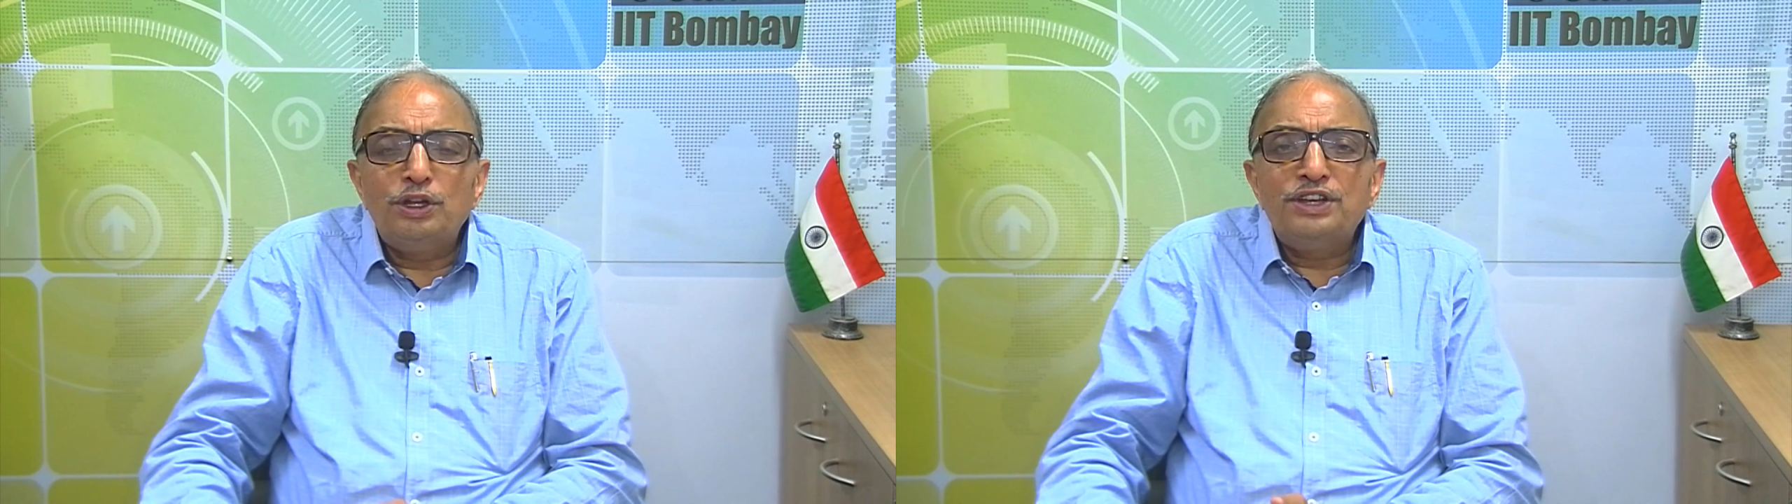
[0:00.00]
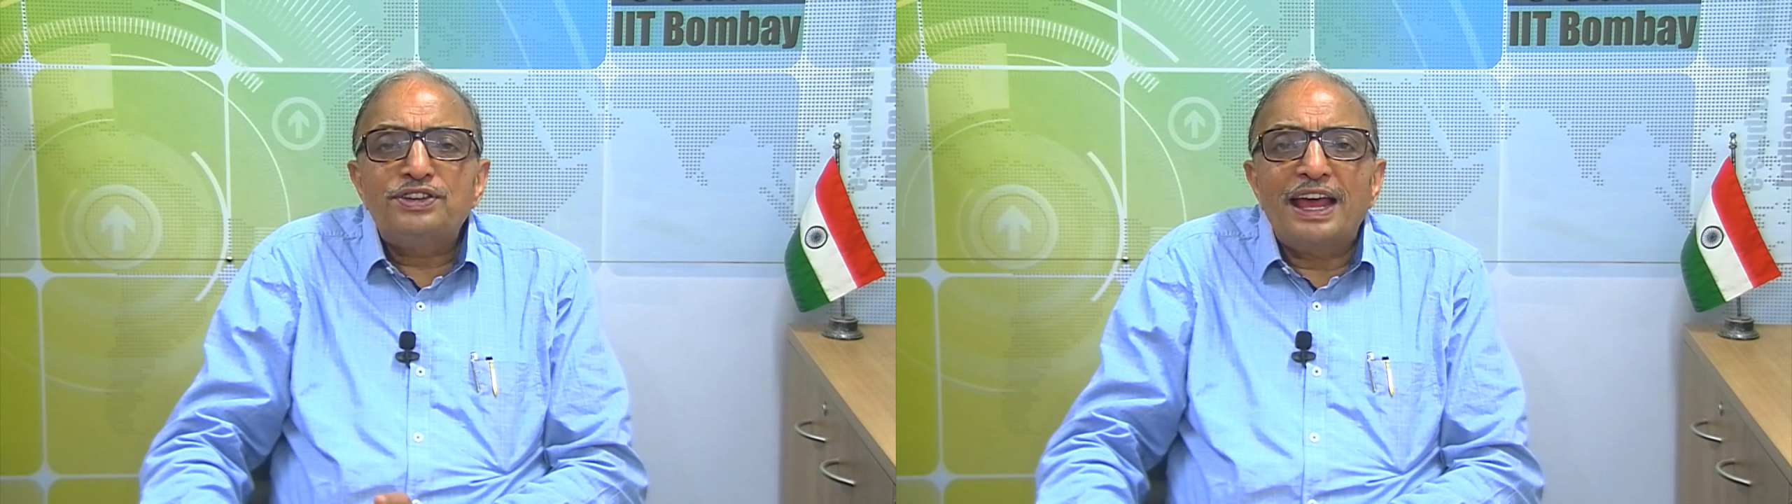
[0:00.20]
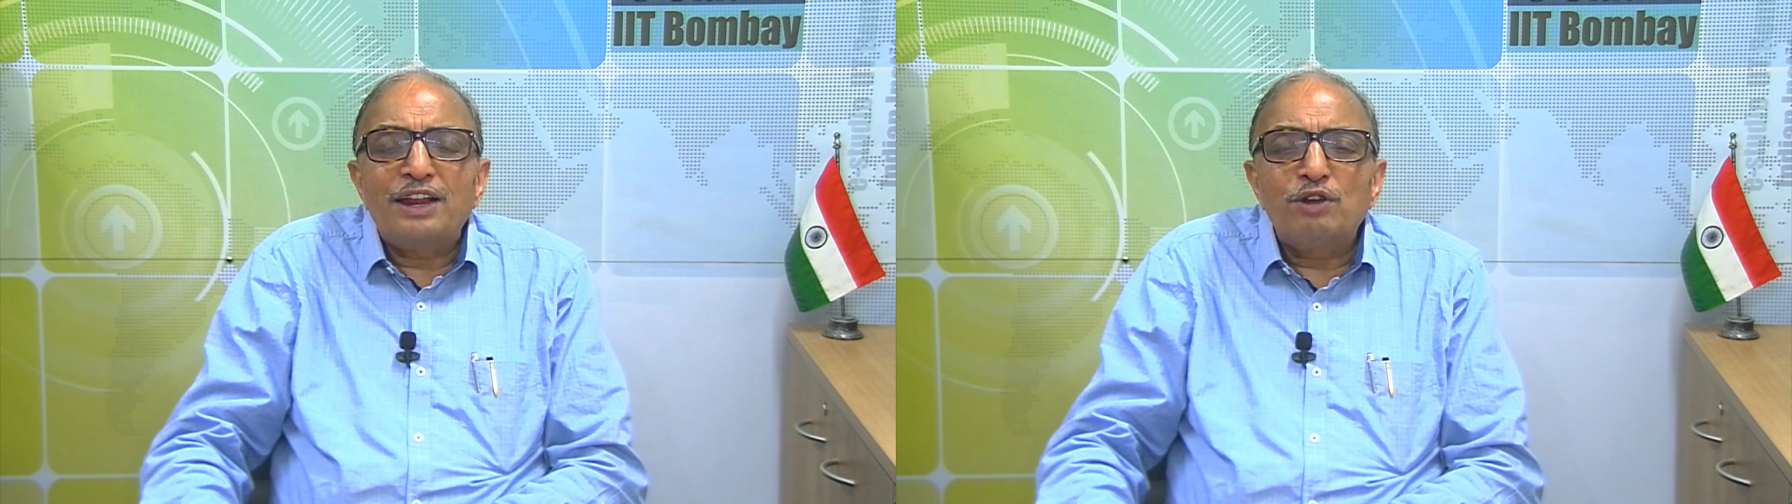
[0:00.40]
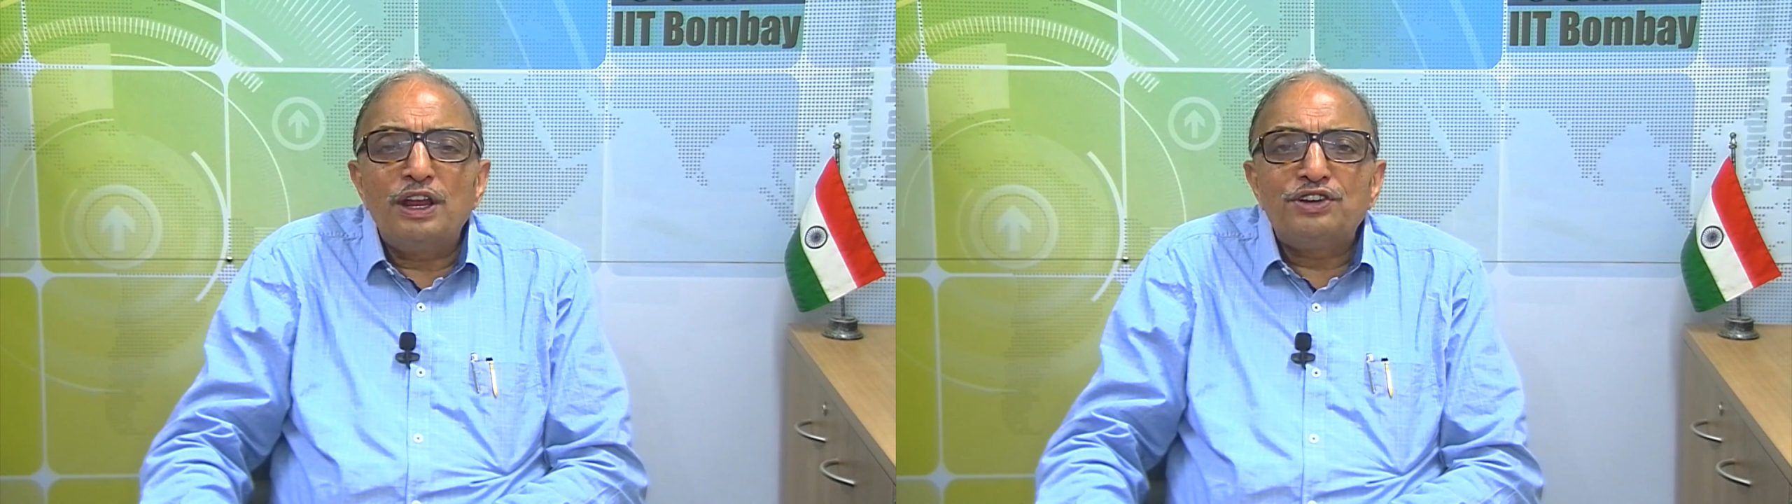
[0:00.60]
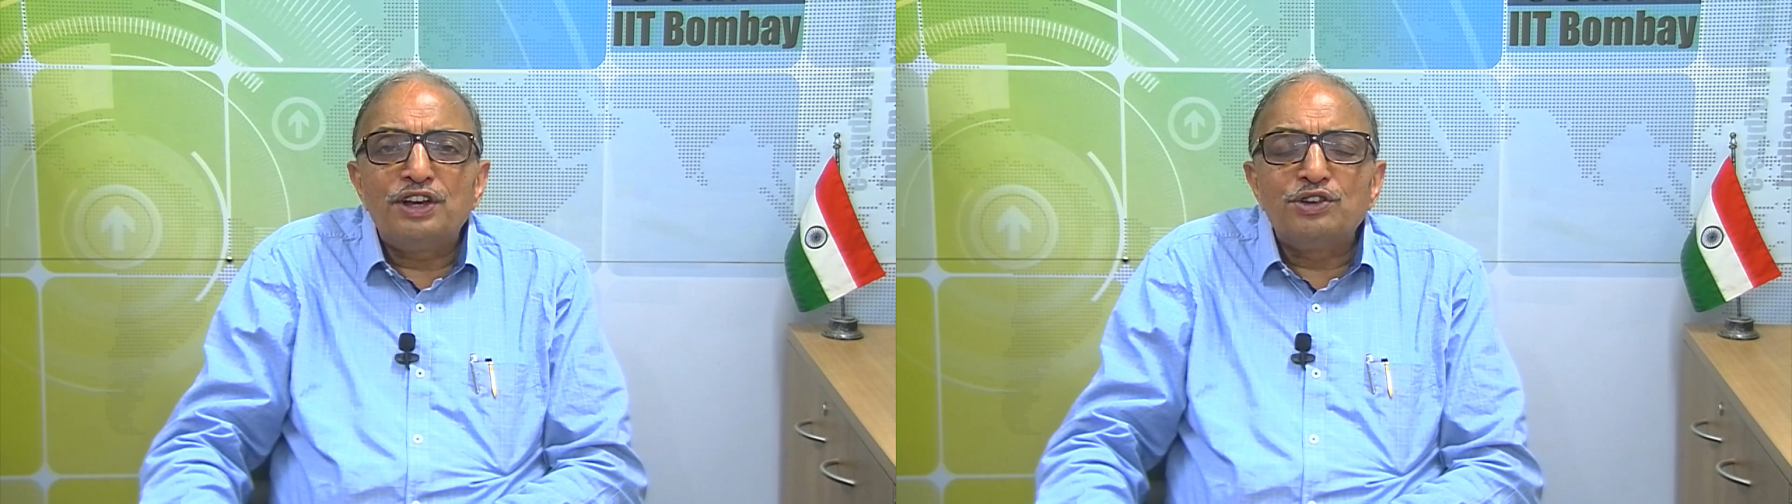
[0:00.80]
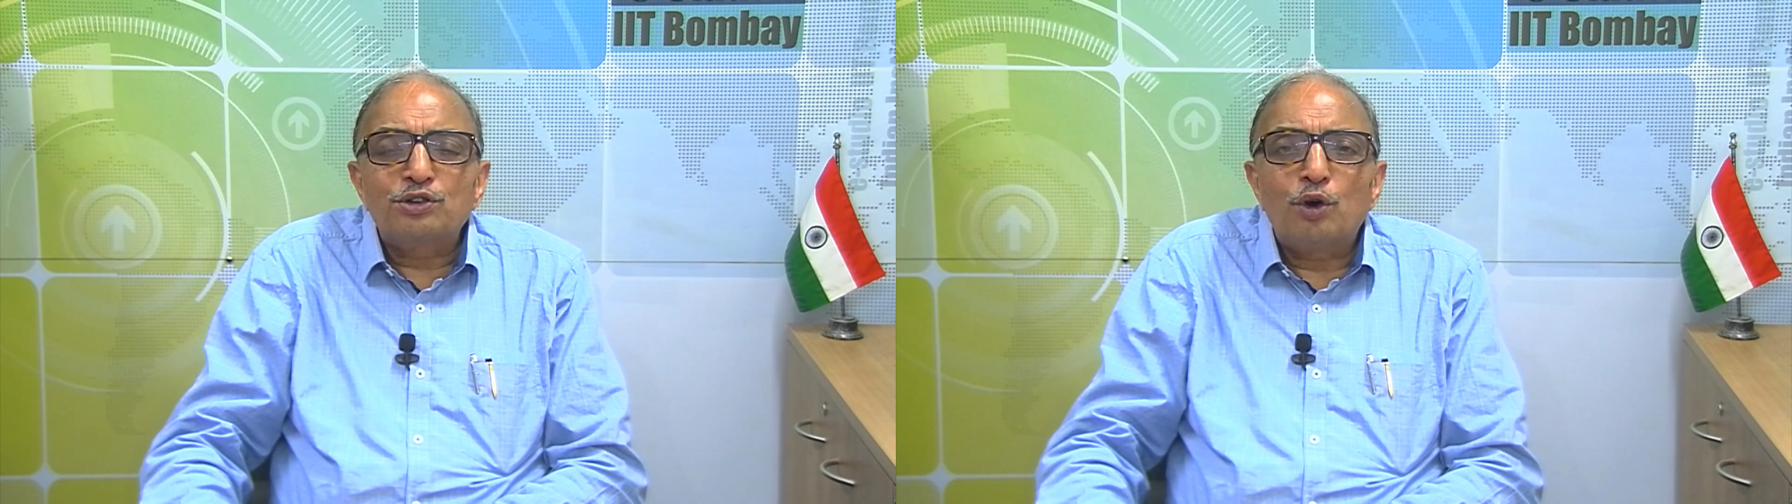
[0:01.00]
these calculations